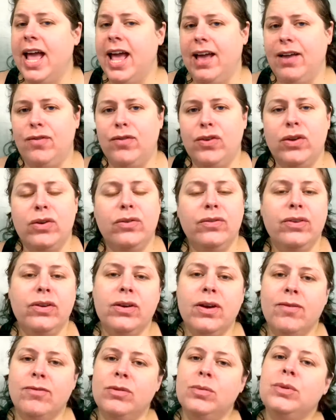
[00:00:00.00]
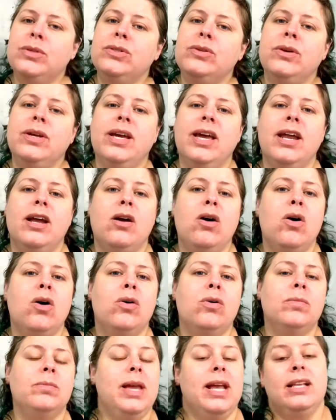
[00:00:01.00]
If you don't feel comfortable doing it at
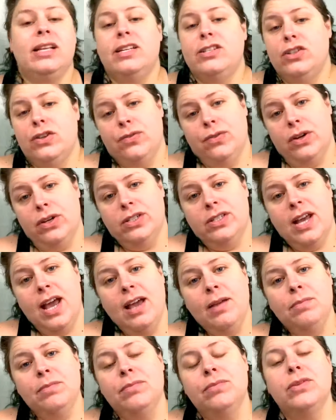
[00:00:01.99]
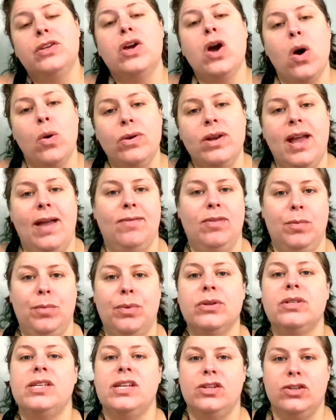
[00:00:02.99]
home, at least your first time, go and have the
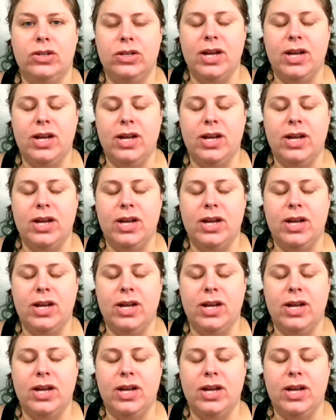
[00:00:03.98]
procedure